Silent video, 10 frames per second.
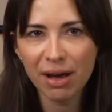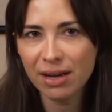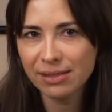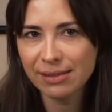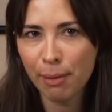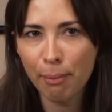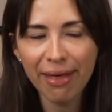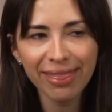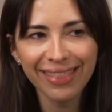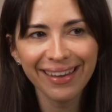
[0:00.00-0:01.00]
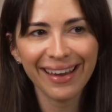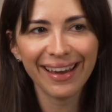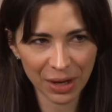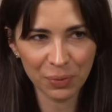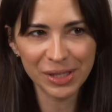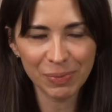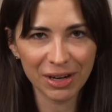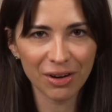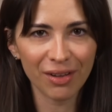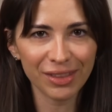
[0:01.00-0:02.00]
bucks a month that we
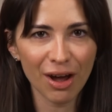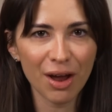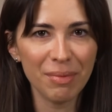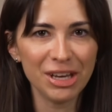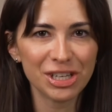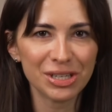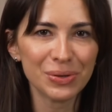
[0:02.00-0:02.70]
spend on all the automation